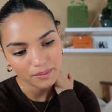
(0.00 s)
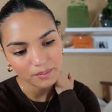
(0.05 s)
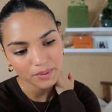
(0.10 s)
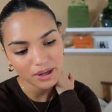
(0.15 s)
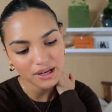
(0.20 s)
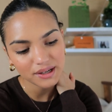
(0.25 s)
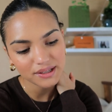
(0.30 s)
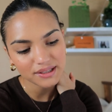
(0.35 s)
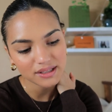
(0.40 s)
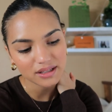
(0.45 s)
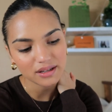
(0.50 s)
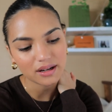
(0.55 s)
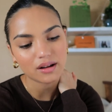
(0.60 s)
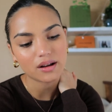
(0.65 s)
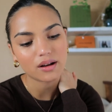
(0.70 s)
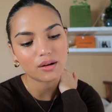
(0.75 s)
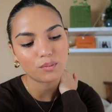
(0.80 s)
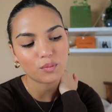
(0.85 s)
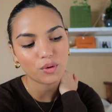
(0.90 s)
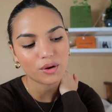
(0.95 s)
I'm kind of
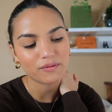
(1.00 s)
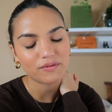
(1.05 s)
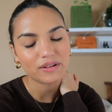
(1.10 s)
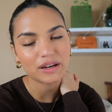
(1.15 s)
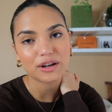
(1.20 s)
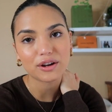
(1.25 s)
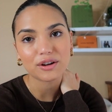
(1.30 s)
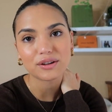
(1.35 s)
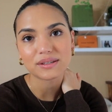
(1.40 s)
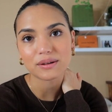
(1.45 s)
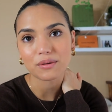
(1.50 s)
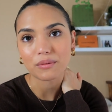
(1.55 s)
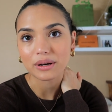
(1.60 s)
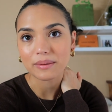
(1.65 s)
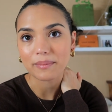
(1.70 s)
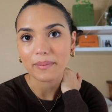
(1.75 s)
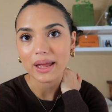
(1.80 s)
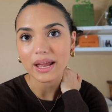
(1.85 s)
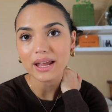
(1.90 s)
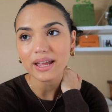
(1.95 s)
stuck on what videos I want
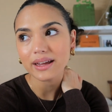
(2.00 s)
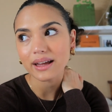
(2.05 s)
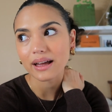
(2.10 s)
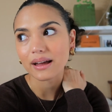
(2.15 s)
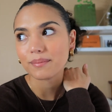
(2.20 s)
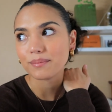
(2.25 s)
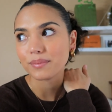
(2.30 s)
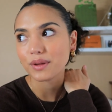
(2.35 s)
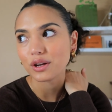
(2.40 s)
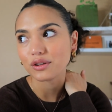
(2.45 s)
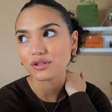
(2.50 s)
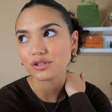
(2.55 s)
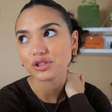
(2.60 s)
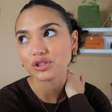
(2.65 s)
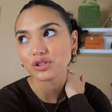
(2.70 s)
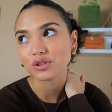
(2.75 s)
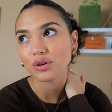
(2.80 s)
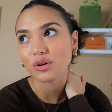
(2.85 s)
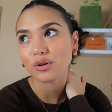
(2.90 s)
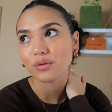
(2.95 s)
to make I'm not
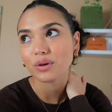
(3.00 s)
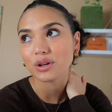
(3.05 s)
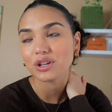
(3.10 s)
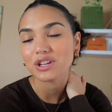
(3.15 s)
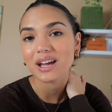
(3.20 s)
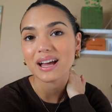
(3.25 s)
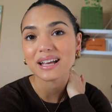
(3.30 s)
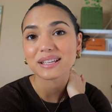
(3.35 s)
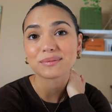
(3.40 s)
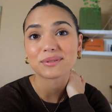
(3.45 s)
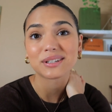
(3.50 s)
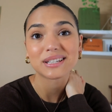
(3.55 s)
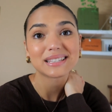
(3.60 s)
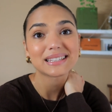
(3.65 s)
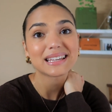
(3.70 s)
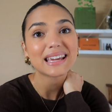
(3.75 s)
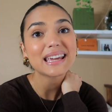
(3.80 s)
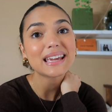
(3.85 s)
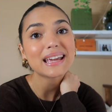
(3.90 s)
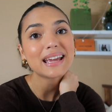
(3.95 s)
sure what you guys want to
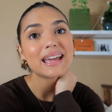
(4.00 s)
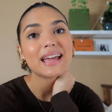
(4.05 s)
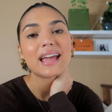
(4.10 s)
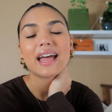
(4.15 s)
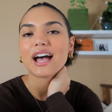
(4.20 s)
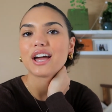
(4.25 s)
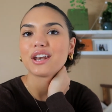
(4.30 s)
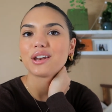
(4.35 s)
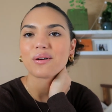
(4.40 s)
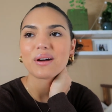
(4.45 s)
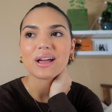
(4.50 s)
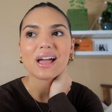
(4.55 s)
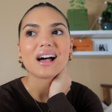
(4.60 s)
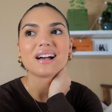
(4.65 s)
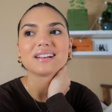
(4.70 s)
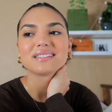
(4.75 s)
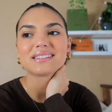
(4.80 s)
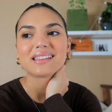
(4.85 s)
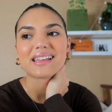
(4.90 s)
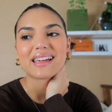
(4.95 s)
see I know I
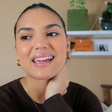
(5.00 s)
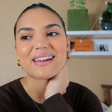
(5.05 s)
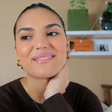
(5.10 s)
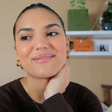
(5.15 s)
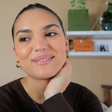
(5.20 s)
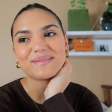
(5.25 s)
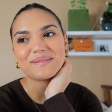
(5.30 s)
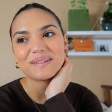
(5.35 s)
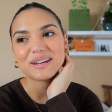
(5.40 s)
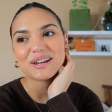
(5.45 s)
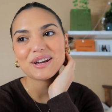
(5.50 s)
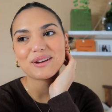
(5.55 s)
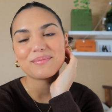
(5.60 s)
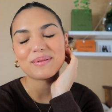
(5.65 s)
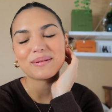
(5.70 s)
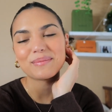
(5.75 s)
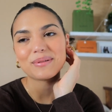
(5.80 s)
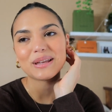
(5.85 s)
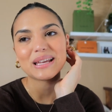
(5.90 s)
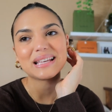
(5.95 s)
ask like every video
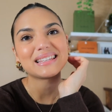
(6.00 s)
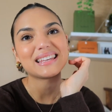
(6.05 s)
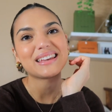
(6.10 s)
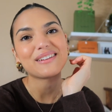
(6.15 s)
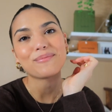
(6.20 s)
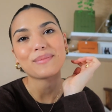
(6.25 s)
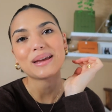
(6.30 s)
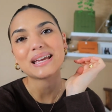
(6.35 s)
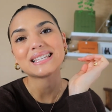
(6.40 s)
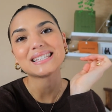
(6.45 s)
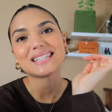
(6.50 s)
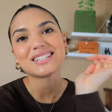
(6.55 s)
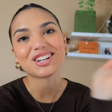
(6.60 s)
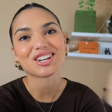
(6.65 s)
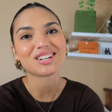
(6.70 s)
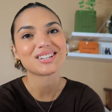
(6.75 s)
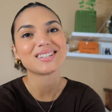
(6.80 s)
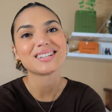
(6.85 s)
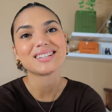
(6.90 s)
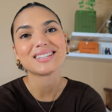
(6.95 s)
but please leave me
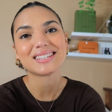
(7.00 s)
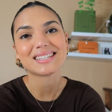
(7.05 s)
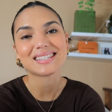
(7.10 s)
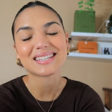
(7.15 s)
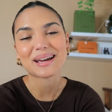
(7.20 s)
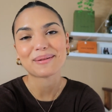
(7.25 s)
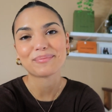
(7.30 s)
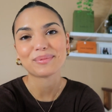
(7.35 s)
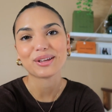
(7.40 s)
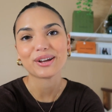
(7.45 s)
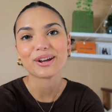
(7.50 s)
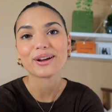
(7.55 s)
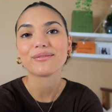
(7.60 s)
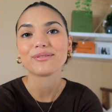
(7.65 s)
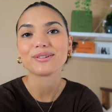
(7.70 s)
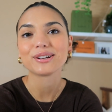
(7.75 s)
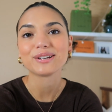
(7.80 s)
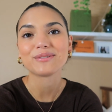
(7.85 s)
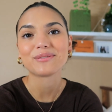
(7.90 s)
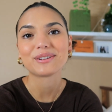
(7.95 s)
suggestions down below of
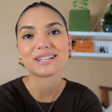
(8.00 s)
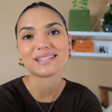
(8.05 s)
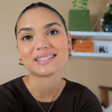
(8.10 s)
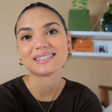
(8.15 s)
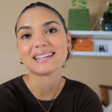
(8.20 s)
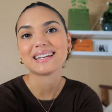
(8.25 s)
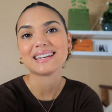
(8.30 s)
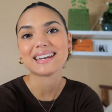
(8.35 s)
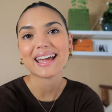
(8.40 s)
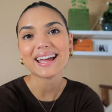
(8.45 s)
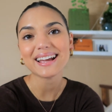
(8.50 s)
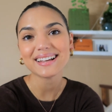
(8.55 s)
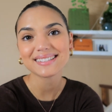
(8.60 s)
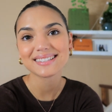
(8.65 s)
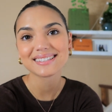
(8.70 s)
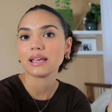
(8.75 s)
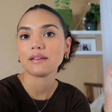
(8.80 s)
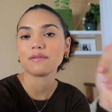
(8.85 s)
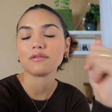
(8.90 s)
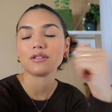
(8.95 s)
what you want to see next
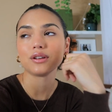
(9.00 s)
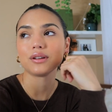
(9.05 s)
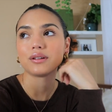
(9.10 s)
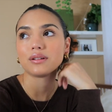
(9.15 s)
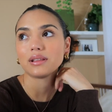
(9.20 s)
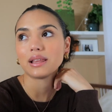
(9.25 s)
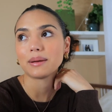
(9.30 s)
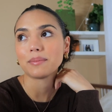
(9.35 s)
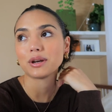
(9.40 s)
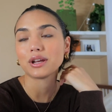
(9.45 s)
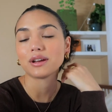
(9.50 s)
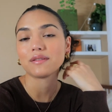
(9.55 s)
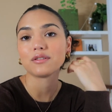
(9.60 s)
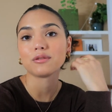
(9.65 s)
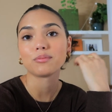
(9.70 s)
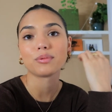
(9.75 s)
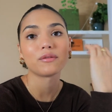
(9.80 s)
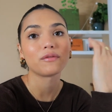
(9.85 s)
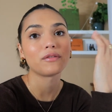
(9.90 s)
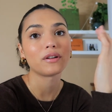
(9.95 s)
if you let me know if
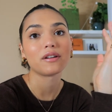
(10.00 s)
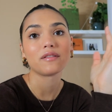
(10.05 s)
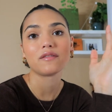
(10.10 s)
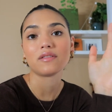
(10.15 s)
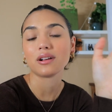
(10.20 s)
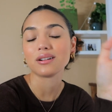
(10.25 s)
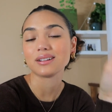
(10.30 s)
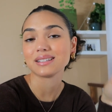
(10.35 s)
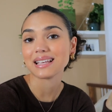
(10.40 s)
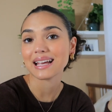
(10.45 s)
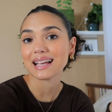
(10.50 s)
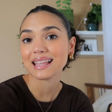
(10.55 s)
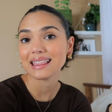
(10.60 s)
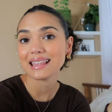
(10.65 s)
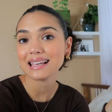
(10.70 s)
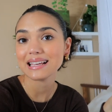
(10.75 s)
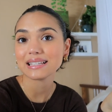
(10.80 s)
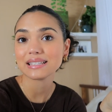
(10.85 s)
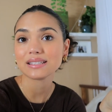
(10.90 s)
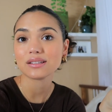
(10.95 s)
you prefer vlogs like
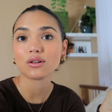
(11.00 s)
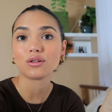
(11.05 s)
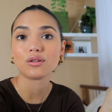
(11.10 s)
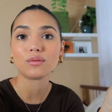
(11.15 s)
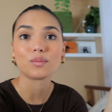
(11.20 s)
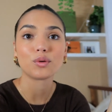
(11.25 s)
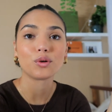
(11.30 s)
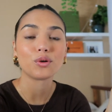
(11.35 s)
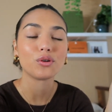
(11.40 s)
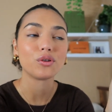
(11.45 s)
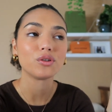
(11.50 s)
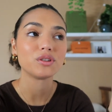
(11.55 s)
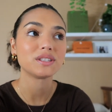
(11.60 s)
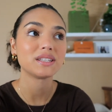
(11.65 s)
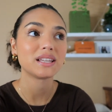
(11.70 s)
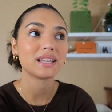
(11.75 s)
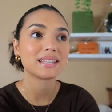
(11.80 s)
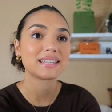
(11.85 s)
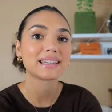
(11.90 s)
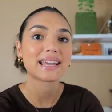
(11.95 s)
this or more
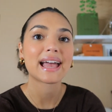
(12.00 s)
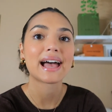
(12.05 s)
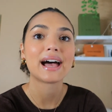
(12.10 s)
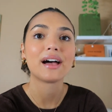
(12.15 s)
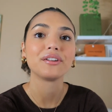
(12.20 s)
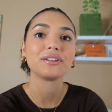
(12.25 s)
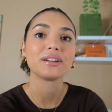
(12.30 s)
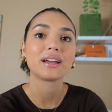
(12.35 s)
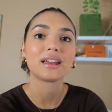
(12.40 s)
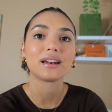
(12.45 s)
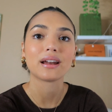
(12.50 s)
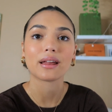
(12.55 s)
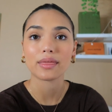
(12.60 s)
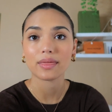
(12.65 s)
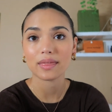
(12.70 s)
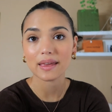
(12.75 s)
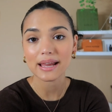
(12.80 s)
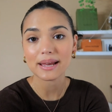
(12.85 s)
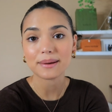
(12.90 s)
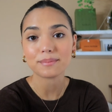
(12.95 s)
sit down kind of
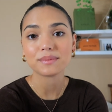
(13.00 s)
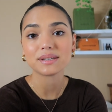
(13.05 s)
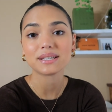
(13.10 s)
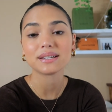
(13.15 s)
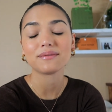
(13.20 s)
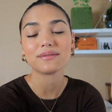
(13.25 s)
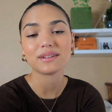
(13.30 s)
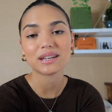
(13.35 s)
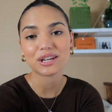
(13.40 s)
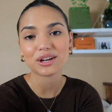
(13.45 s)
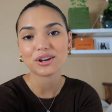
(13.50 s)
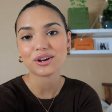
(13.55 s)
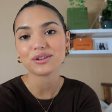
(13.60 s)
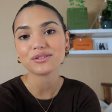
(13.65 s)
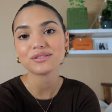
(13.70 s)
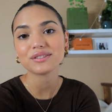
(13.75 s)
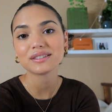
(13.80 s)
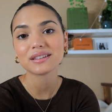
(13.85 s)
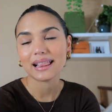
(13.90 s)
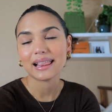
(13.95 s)
themed videos